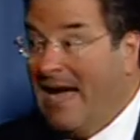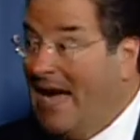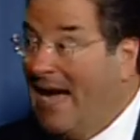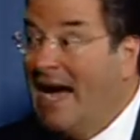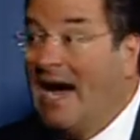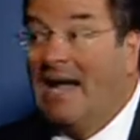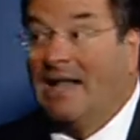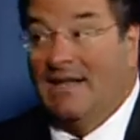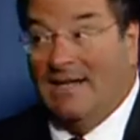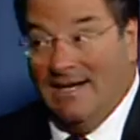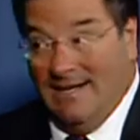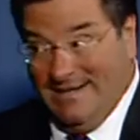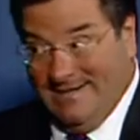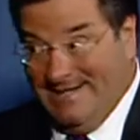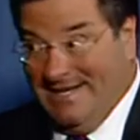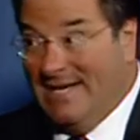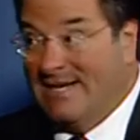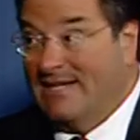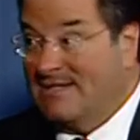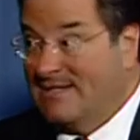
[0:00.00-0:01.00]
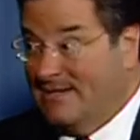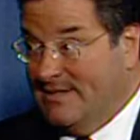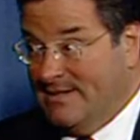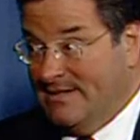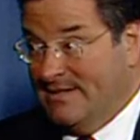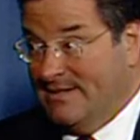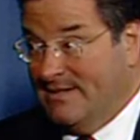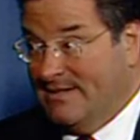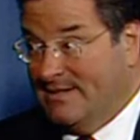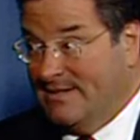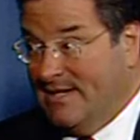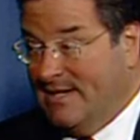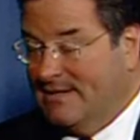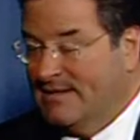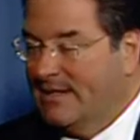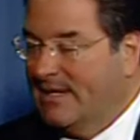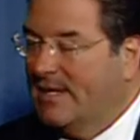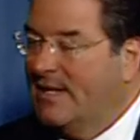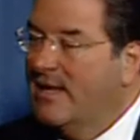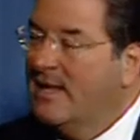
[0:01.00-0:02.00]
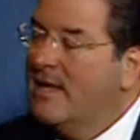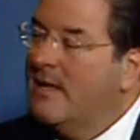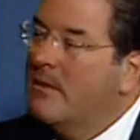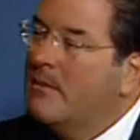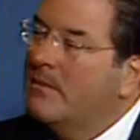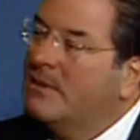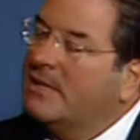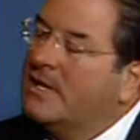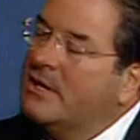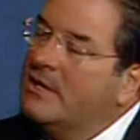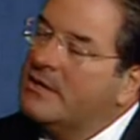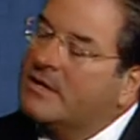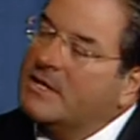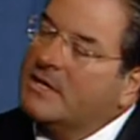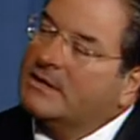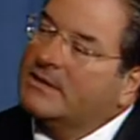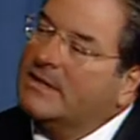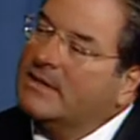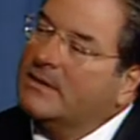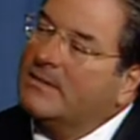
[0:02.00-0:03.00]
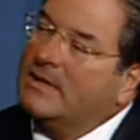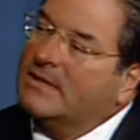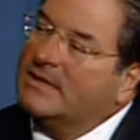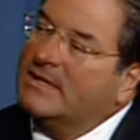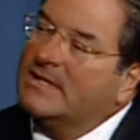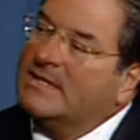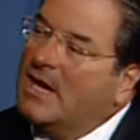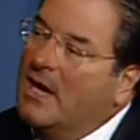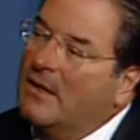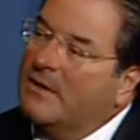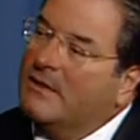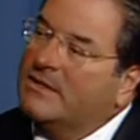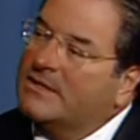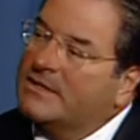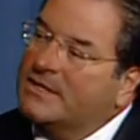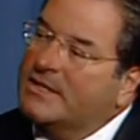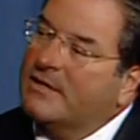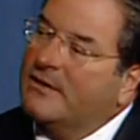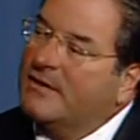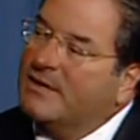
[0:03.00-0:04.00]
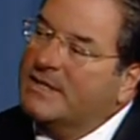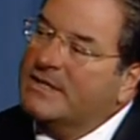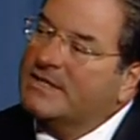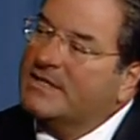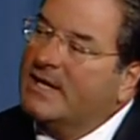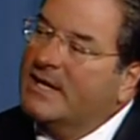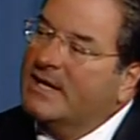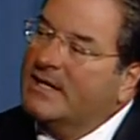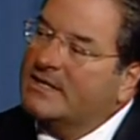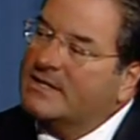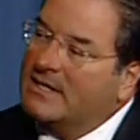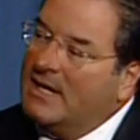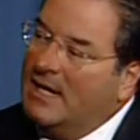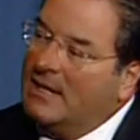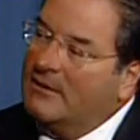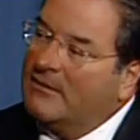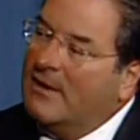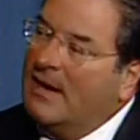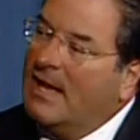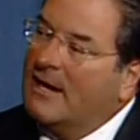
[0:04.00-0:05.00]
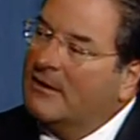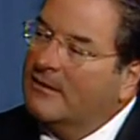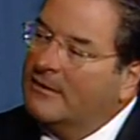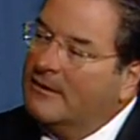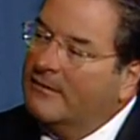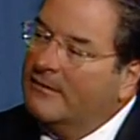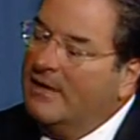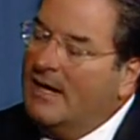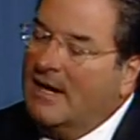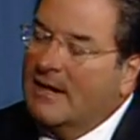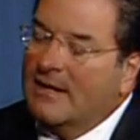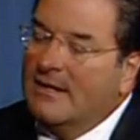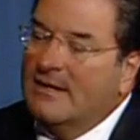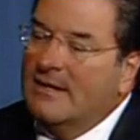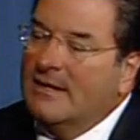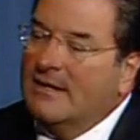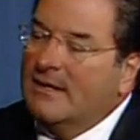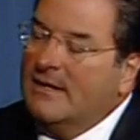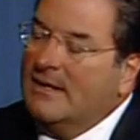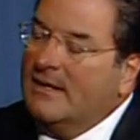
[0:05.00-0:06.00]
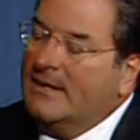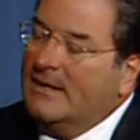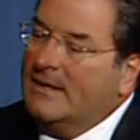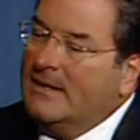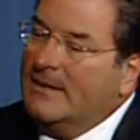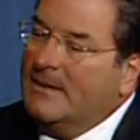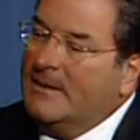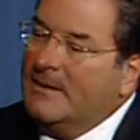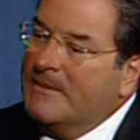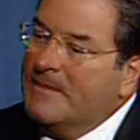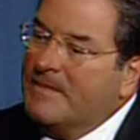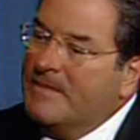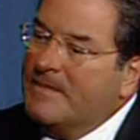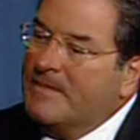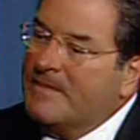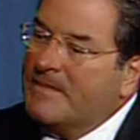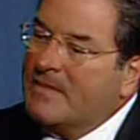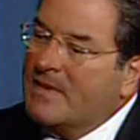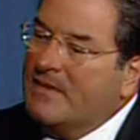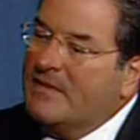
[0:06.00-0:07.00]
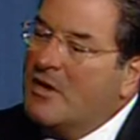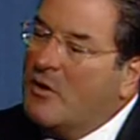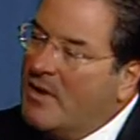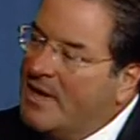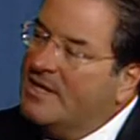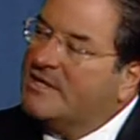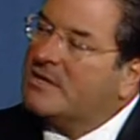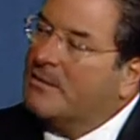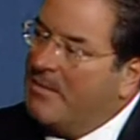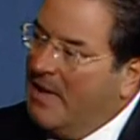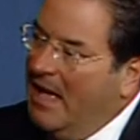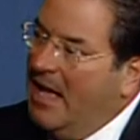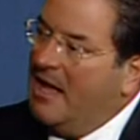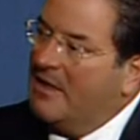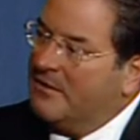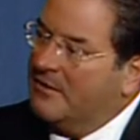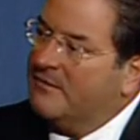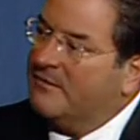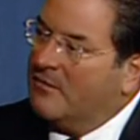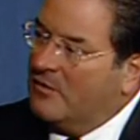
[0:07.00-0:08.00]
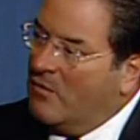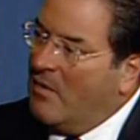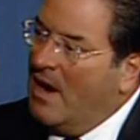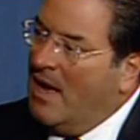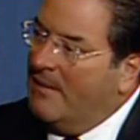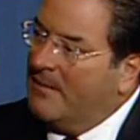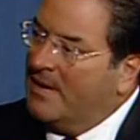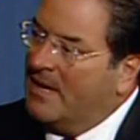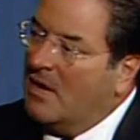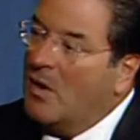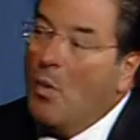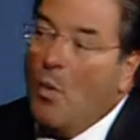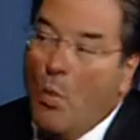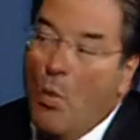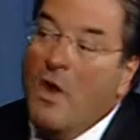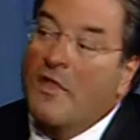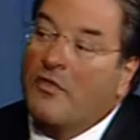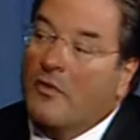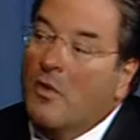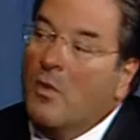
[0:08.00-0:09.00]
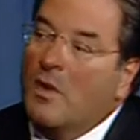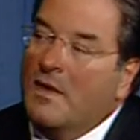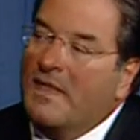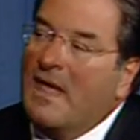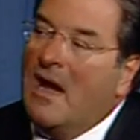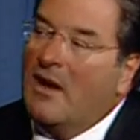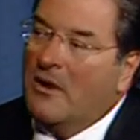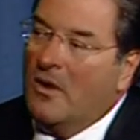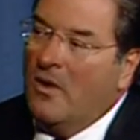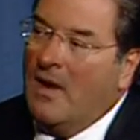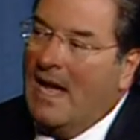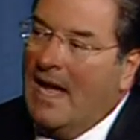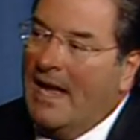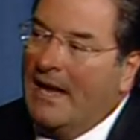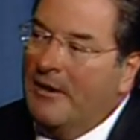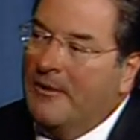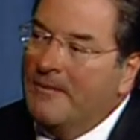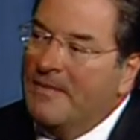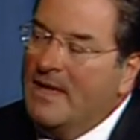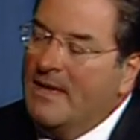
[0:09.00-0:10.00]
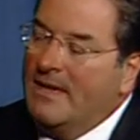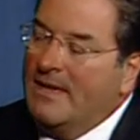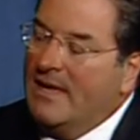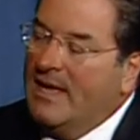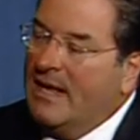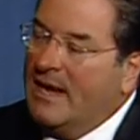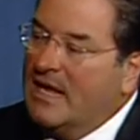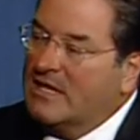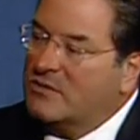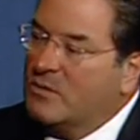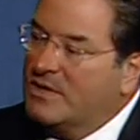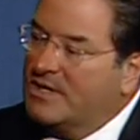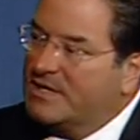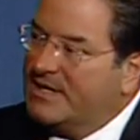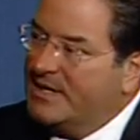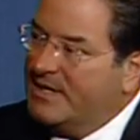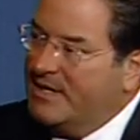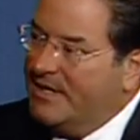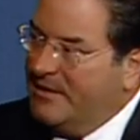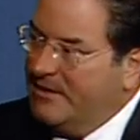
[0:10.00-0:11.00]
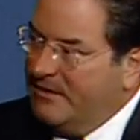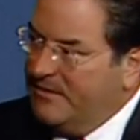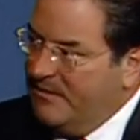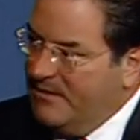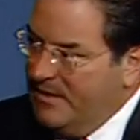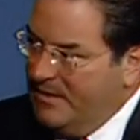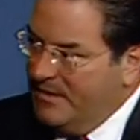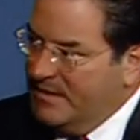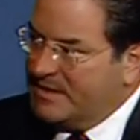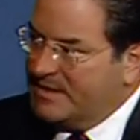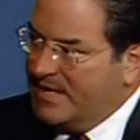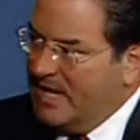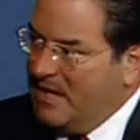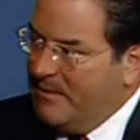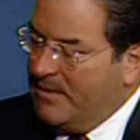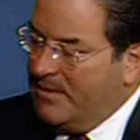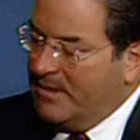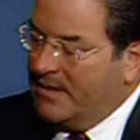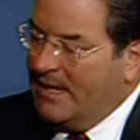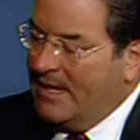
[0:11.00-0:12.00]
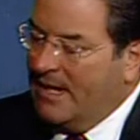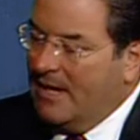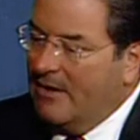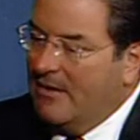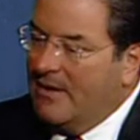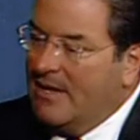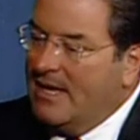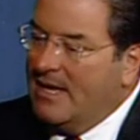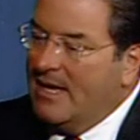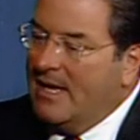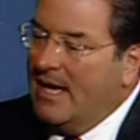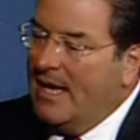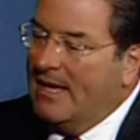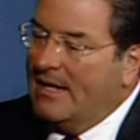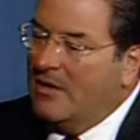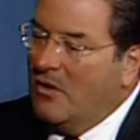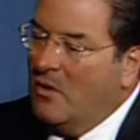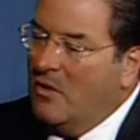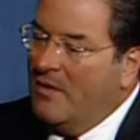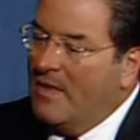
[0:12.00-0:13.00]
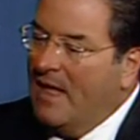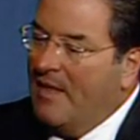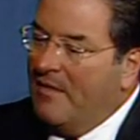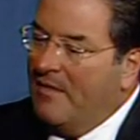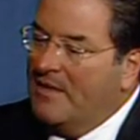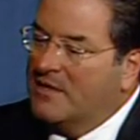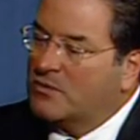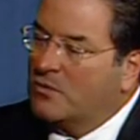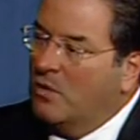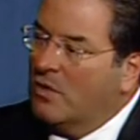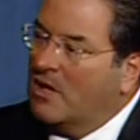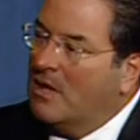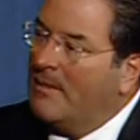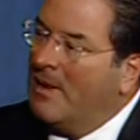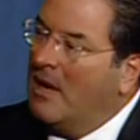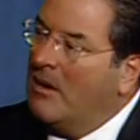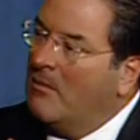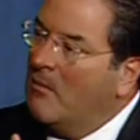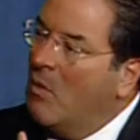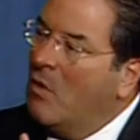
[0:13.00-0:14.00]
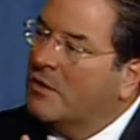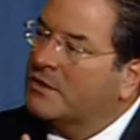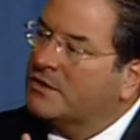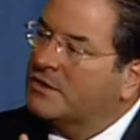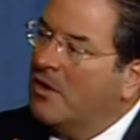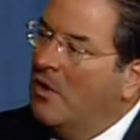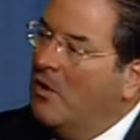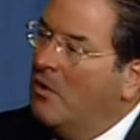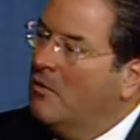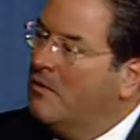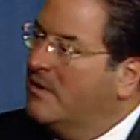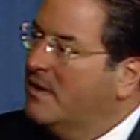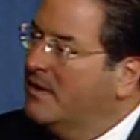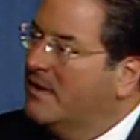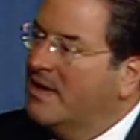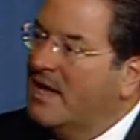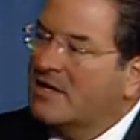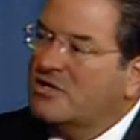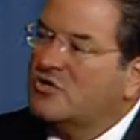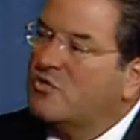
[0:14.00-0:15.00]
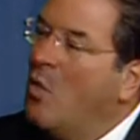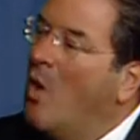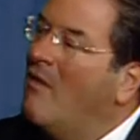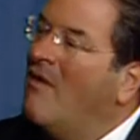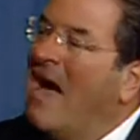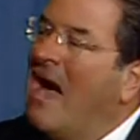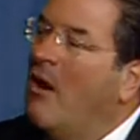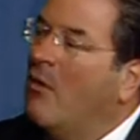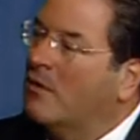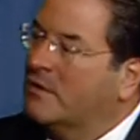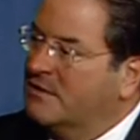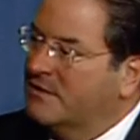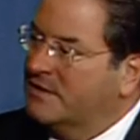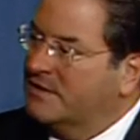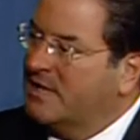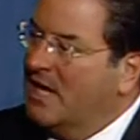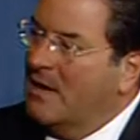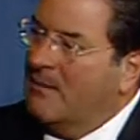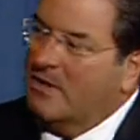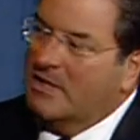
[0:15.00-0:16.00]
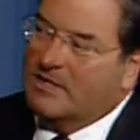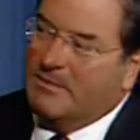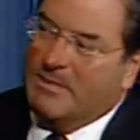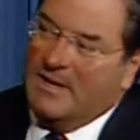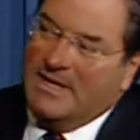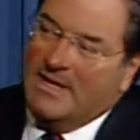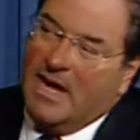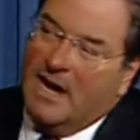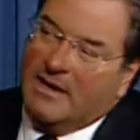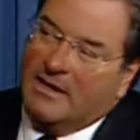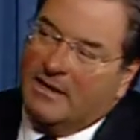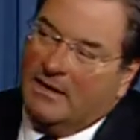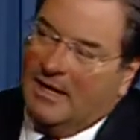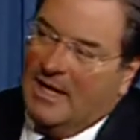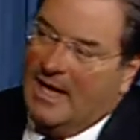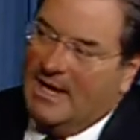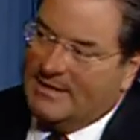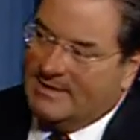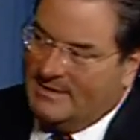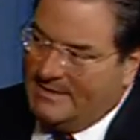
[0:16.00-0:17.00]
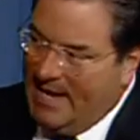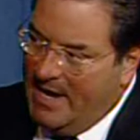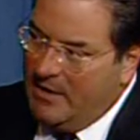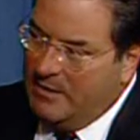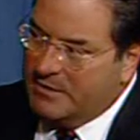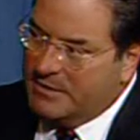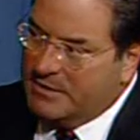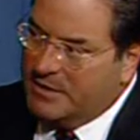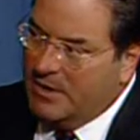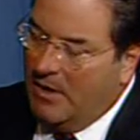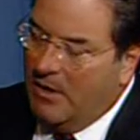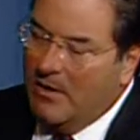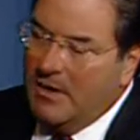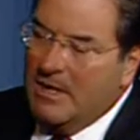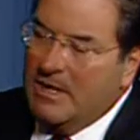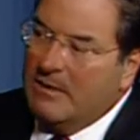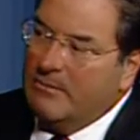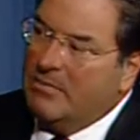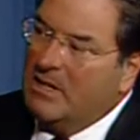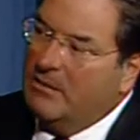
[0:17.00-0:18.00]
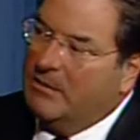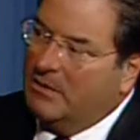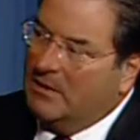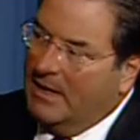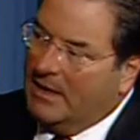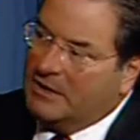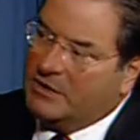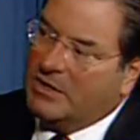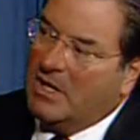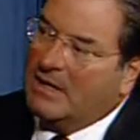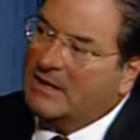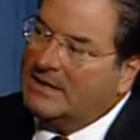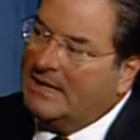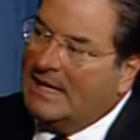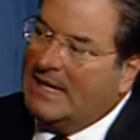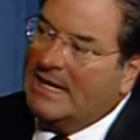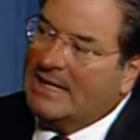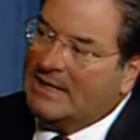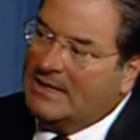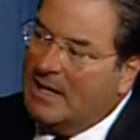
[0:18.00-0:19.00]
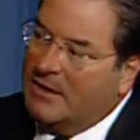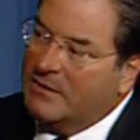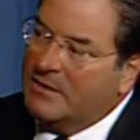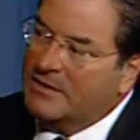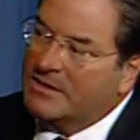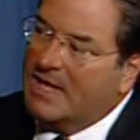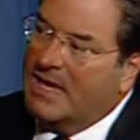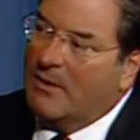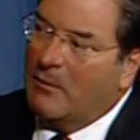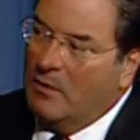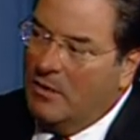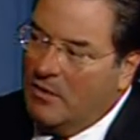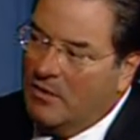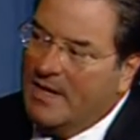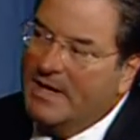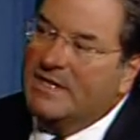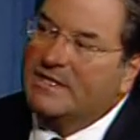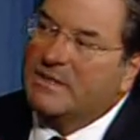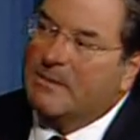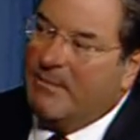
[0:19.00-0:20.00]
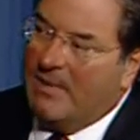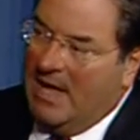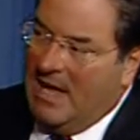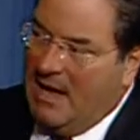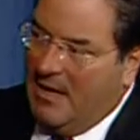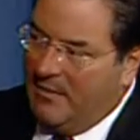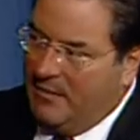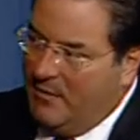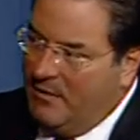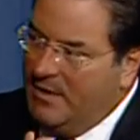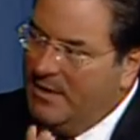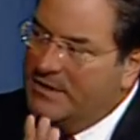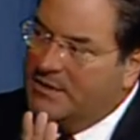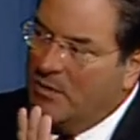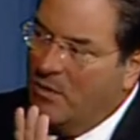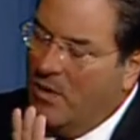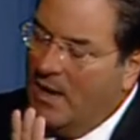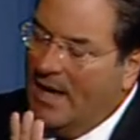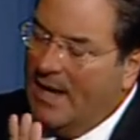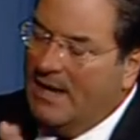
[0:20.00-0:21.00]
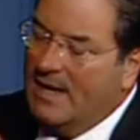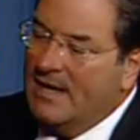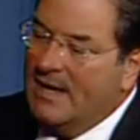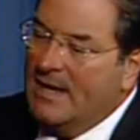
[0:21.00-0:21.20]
A la Texas is a necessity, but then you start to think about these other serious states, Colorado, Nevada. There is a path for Romney with or without Ohio. And as we sit here in this taping now, I know that this will come out more so in the next 12 hours of this taping. It's begun in the last day or so. People like Chuck Todd and others saying, well, there is a path, there is a way.